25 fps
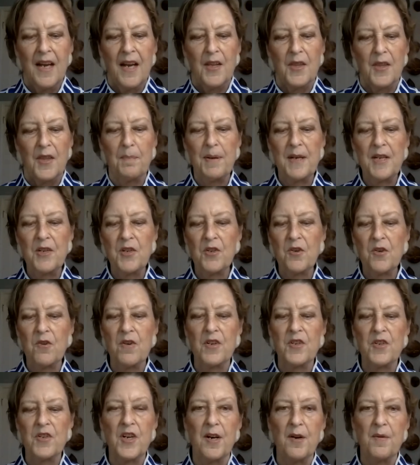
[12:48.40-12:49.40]
The Peace Corps
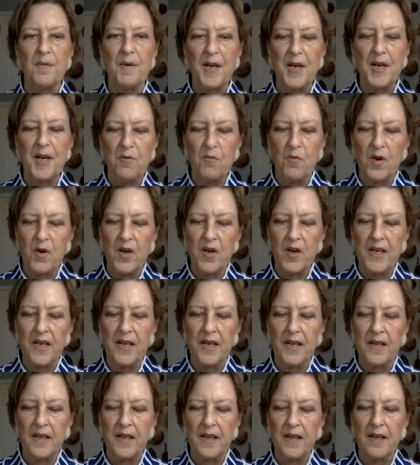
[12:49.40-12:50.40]
is already
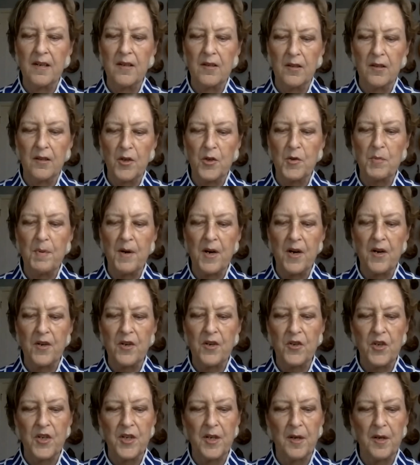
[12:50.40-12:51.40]
working in close
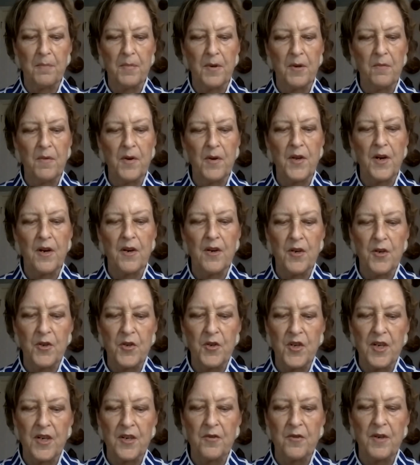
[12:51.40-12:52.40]
partnership with our
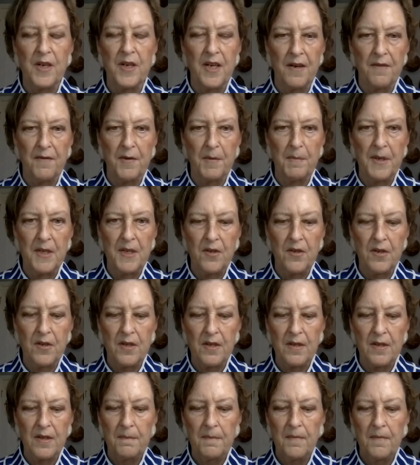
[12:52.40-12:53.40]
host country
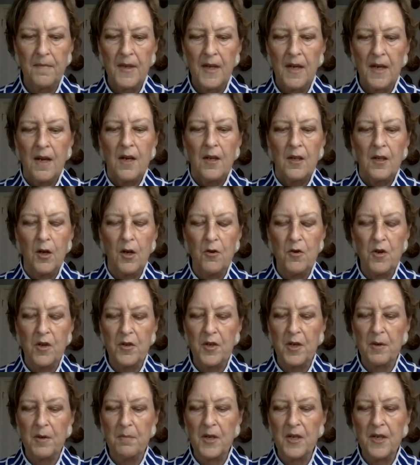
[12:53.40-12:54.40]
governments, local
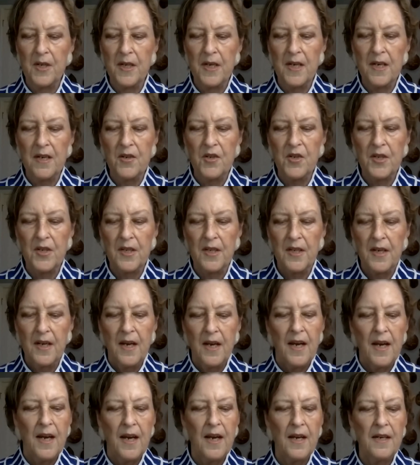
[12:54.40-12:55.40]
communities,
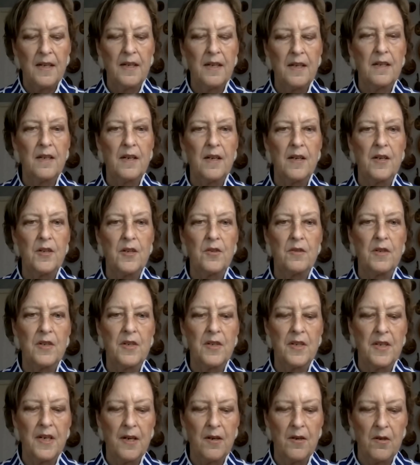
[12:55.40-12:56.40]
and in-country
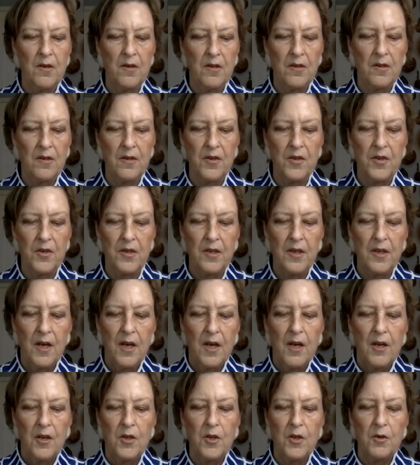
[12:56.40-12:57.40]
stakeholders
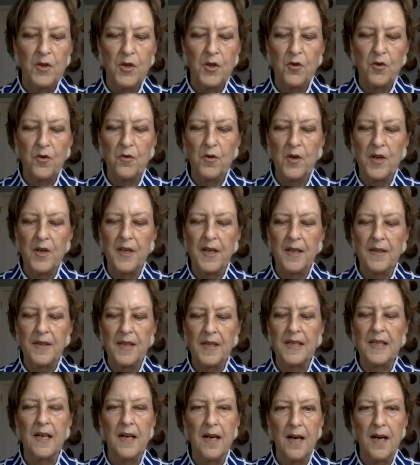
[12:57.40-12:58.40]
to ensure that the
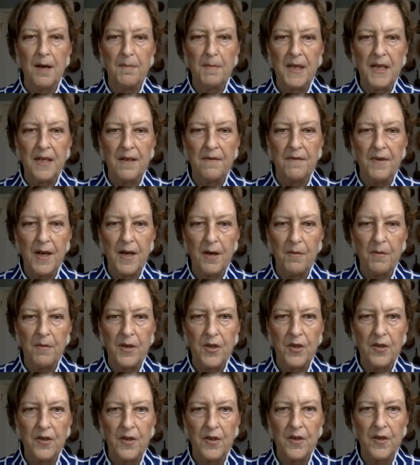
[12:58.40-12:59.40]
timing of our
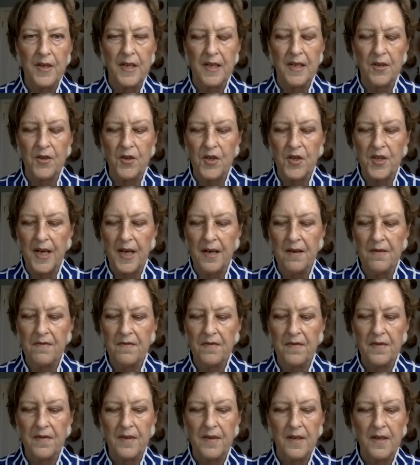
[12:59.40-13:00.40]
return is
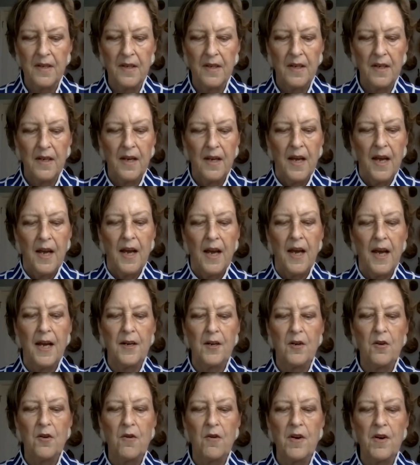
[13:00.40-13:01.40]
safe and
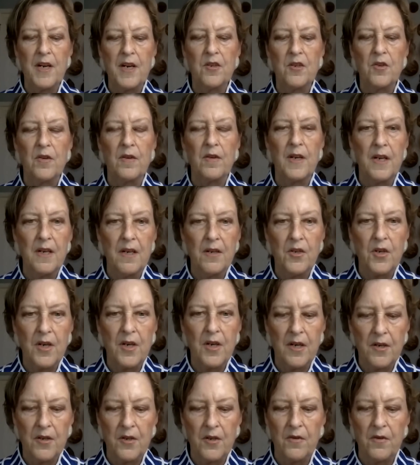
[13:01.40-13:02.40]
according to each
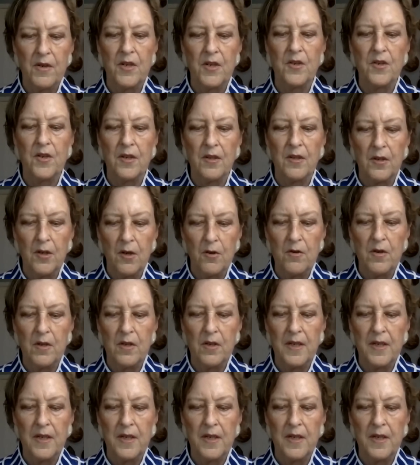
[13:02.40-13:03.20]
country's local